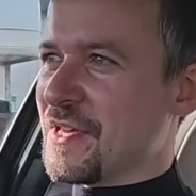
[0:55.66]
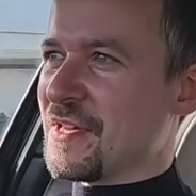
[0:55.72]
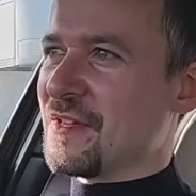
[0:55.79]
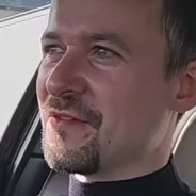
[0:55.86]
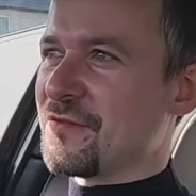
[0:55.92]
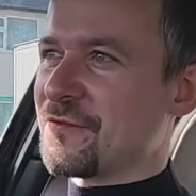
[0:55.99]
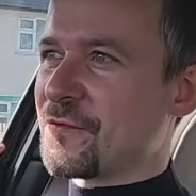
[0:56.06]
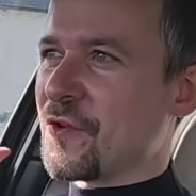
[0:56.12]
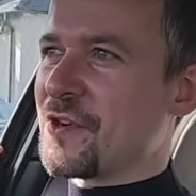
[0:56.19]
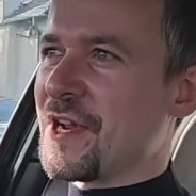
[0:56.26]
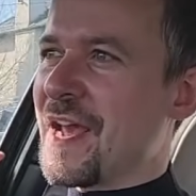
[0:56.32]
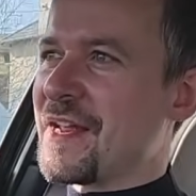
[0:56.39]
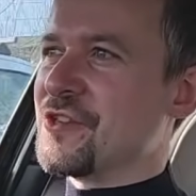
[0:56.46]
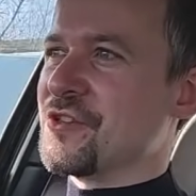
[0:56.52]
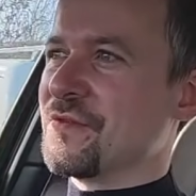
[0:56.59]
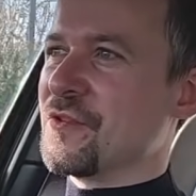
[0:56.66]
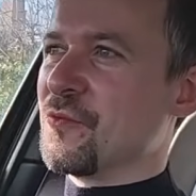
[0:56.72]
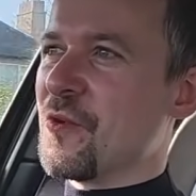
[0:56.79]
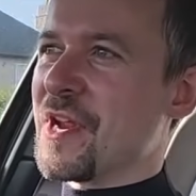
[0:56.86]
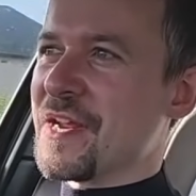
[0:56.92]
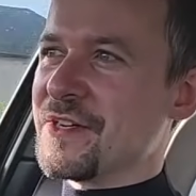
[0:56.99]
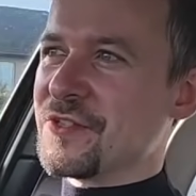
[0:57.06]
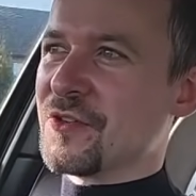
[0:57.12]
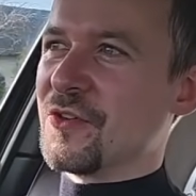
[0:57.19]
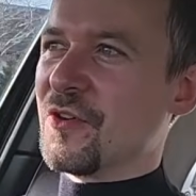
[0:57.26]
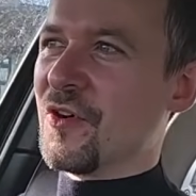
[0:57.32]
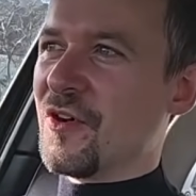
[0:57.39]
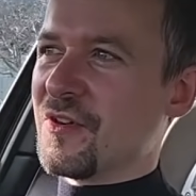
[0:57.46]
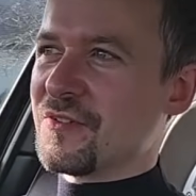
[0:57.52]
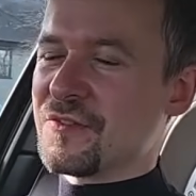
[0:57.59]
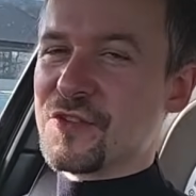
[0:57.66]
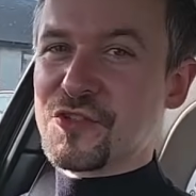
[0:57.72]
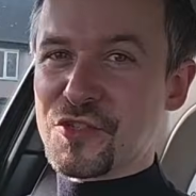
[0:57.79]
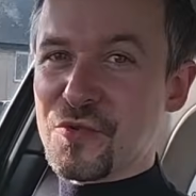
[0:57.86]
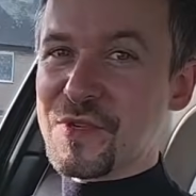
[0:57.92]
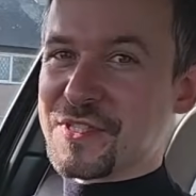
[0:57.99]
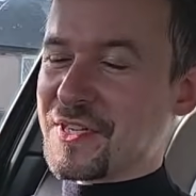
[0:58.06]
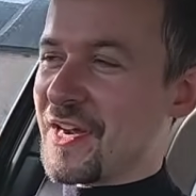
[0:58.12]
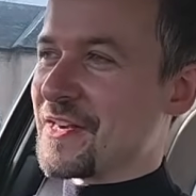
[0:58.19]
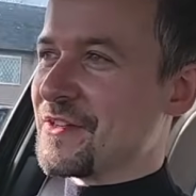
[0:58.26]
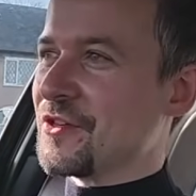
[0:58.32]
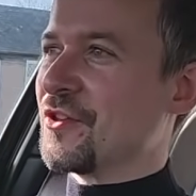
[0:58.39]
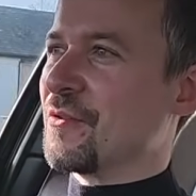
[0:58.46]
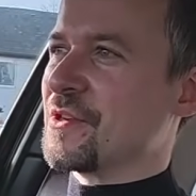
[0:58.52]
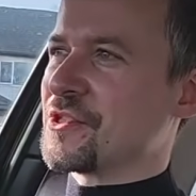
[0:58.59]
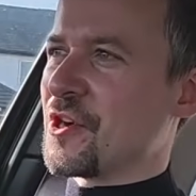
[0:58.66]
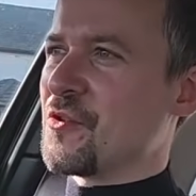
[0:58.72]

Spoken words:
the front edge of the rear door, the suicide door, which